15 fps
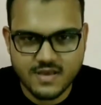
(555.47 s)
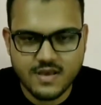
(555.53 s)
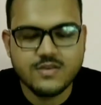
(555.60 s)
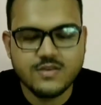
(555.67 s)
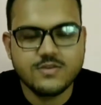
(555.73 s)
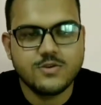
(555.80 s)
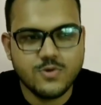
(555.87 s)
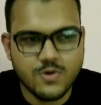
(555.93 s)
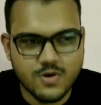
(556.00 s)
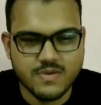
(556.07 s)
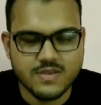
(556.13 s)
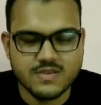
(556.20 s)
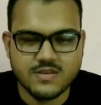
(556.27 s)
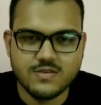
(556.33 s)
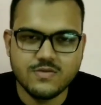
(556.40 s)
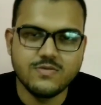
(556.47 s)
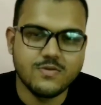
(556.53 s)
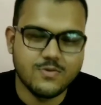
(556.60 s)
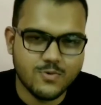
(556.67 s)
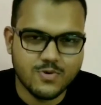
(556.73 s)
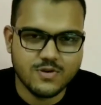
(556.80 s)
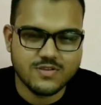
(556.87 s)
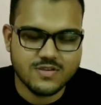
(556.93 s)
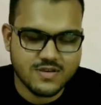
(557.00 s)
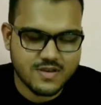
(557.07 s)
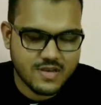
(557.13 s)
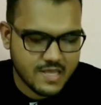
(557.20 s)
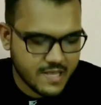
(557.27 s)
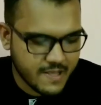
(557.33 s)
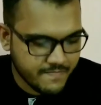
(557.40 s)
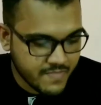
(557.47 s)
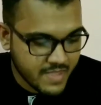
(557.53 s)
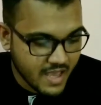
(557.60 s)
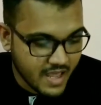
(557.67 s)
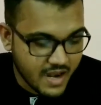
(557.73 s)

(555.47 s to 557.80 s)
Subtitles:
so amazing. You need to watch it.